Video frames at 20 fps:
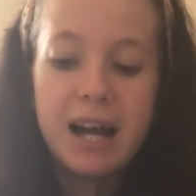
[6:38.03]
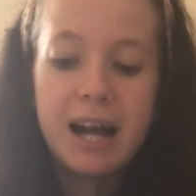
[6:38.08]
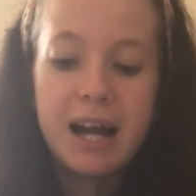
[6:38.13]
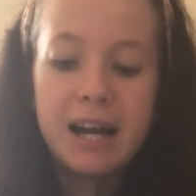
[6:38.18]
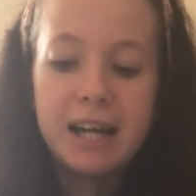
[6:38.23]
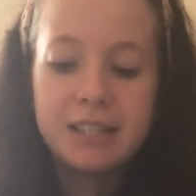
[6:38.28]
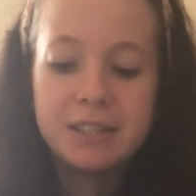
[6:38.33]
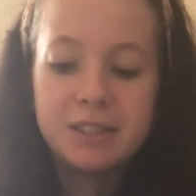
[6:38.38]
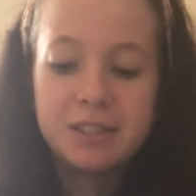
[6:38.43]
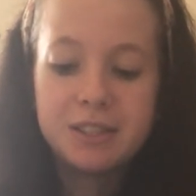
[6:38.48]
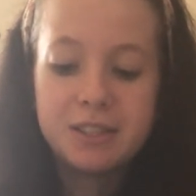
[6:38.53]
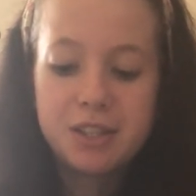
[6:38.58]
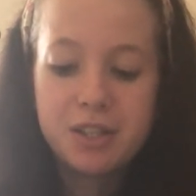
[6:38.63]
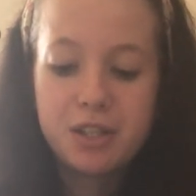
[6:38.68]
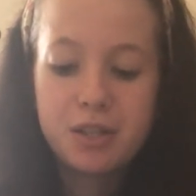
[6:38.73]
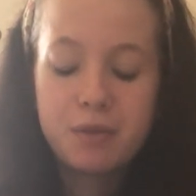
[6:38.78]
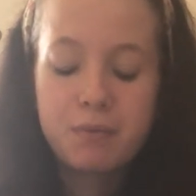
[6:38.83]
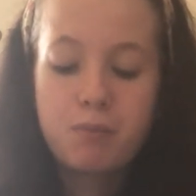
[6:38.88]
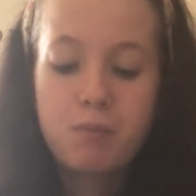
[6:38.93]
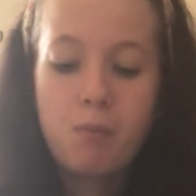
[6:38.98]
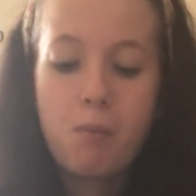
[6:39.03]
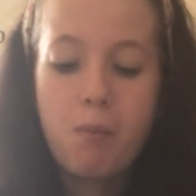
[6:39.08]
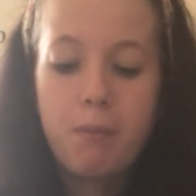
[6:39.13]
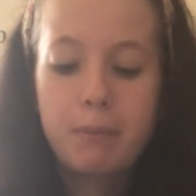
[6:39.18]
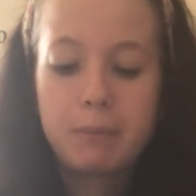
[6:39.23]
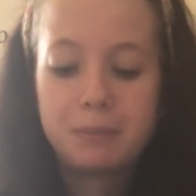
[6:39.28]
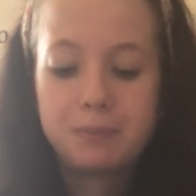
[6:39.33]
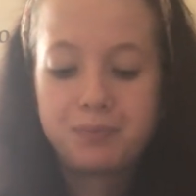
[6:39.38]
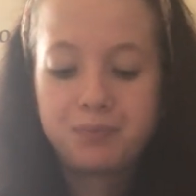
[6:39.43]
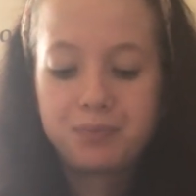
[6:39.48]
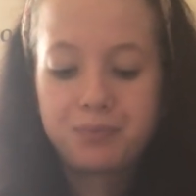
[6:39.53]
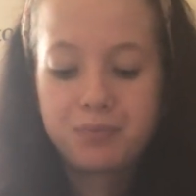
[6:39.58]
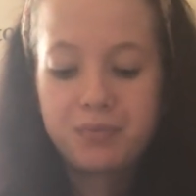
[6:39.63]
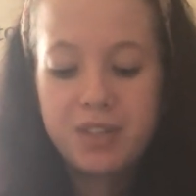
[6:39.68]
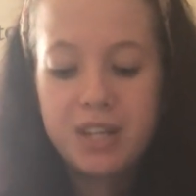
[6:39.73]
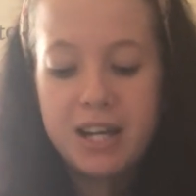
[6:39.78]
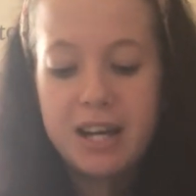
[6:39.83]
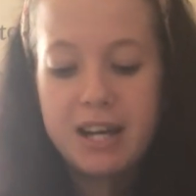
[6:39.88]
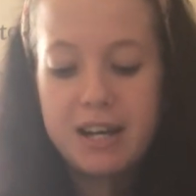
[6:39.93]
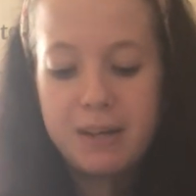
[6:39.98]
and
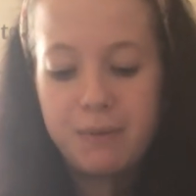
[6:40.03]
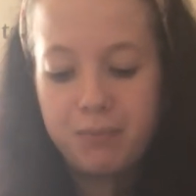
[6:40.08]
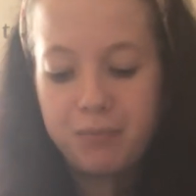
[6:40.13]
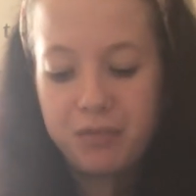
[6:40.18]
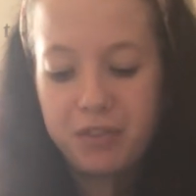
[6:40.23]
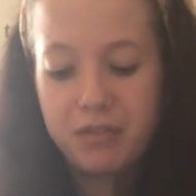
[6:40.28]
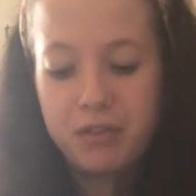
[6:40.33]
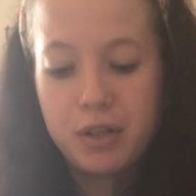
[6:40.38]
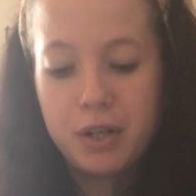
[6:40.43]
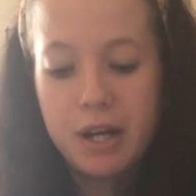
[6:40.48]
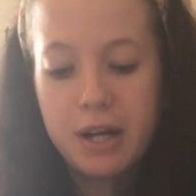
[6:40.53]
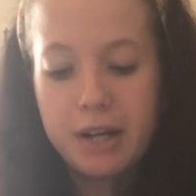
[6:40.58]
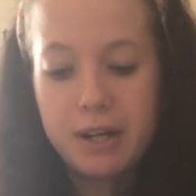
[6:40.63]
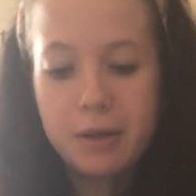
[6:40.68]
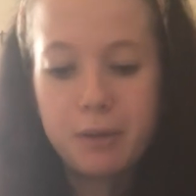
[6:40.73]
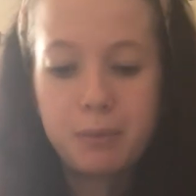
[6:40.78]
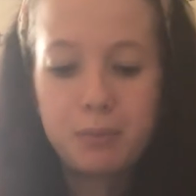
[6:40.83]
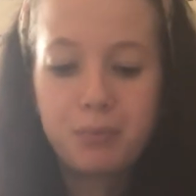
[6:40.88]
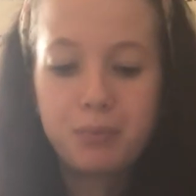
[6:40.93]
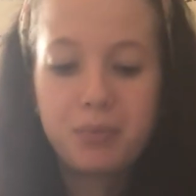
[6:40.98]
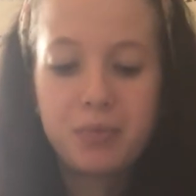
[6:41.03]
yeah, if you like